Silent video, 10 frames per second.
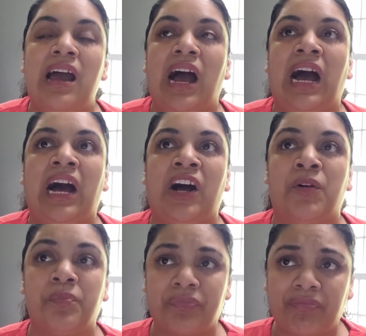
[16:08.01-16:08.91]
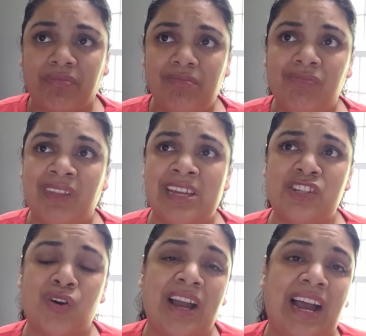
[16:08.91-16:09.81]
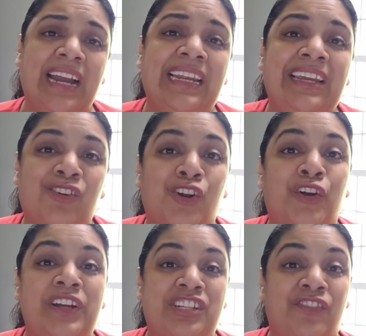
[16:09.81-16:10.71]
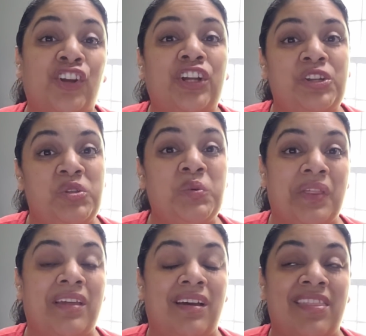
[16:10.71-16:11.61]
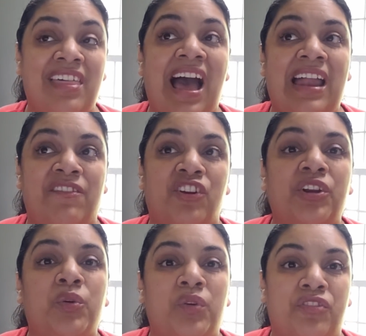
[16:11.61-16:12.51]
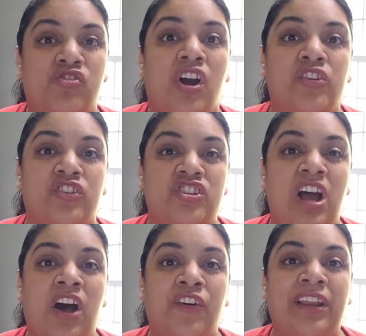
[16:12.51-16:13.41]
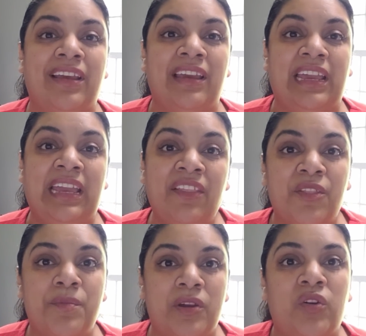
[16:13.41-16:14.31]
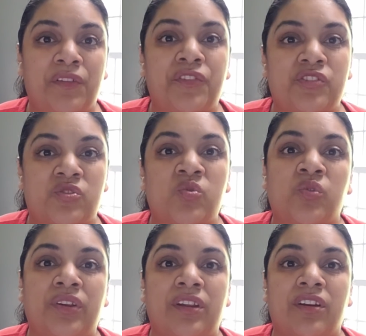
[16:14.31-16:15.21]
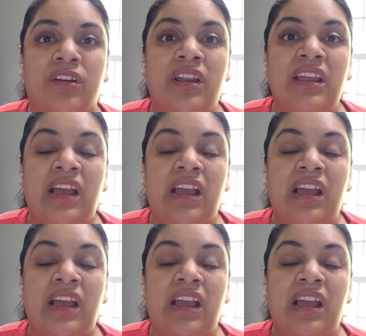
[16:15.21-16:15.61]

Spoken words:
And so I highly encourage, if you're going to do that, if you're going to withdraw your child in the middle of the school year,